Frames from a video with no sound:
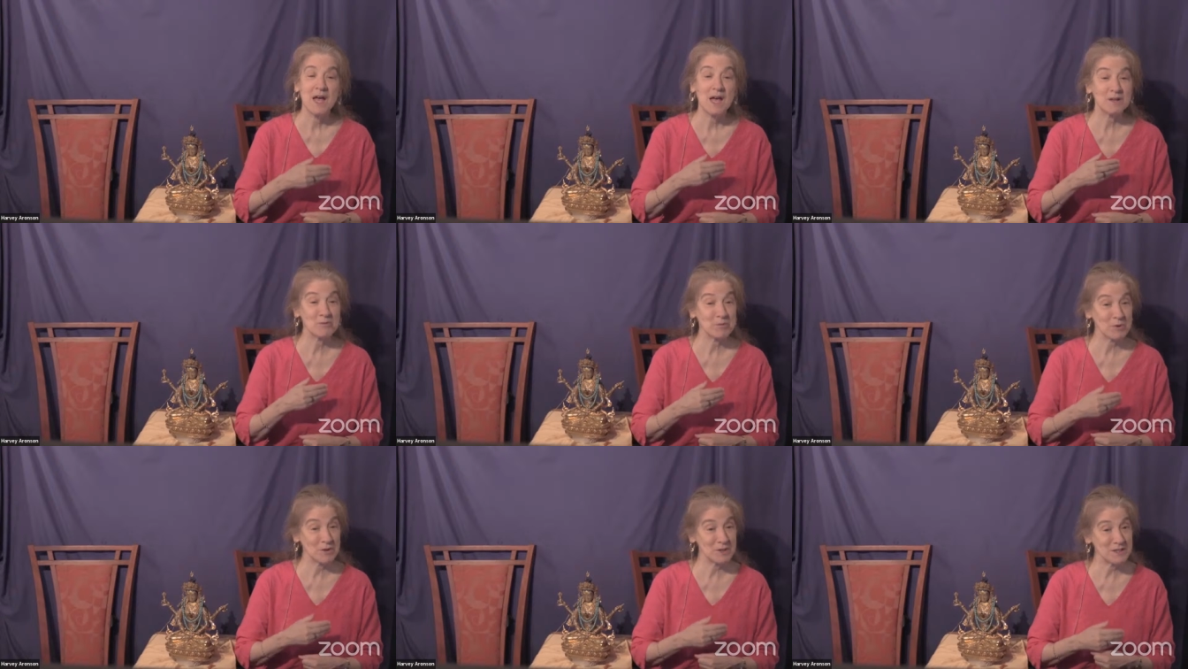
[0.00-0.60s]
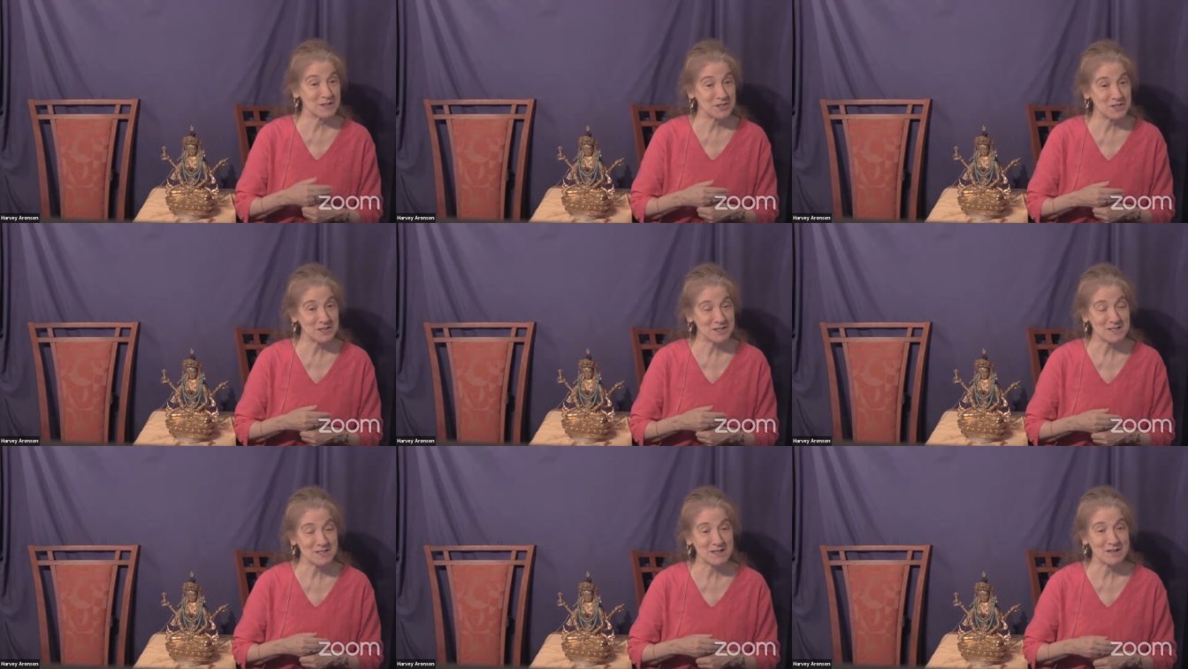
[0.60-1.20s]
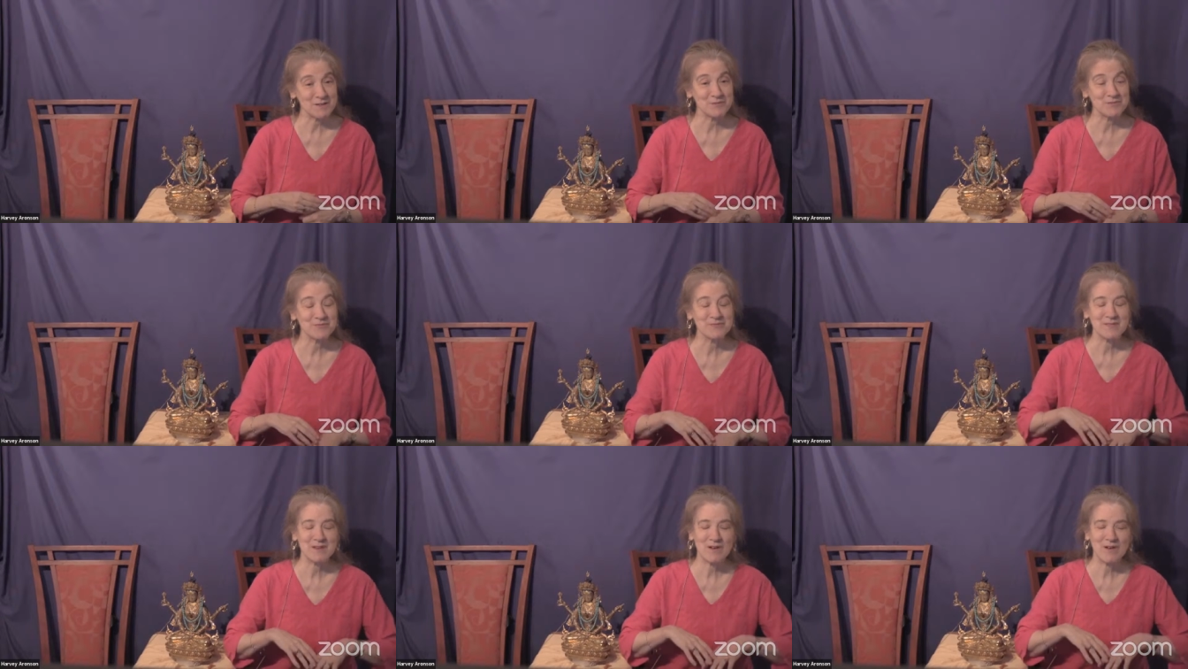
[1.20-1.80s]
And bodhicitta
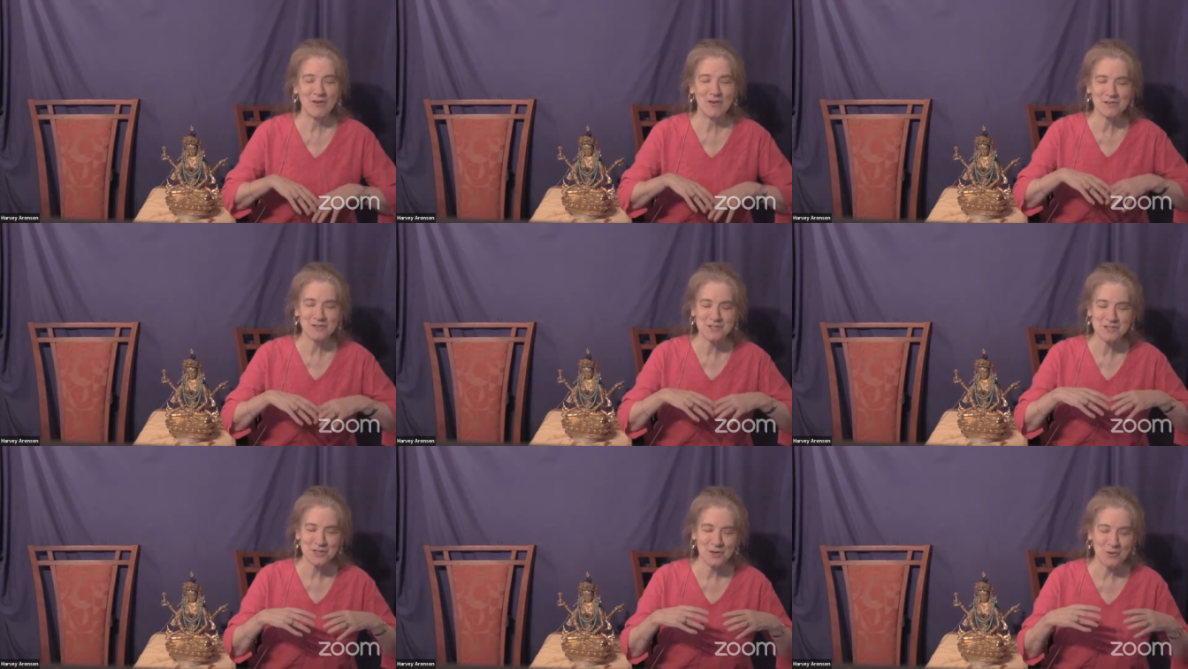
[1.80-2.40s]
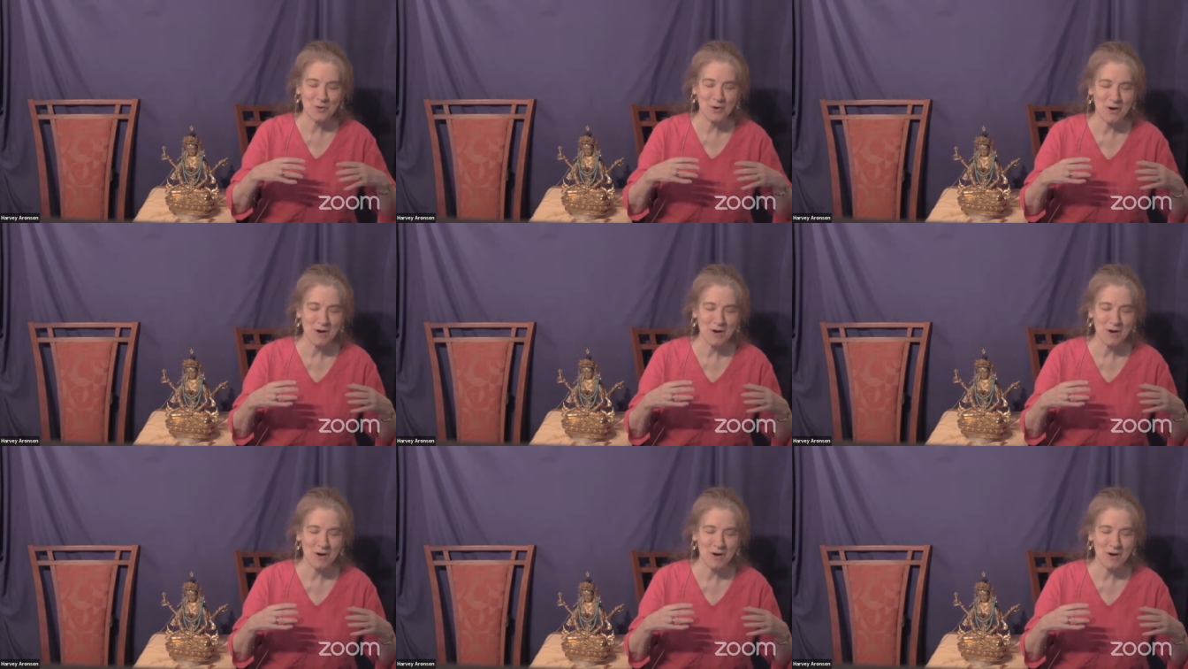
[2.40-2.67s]
also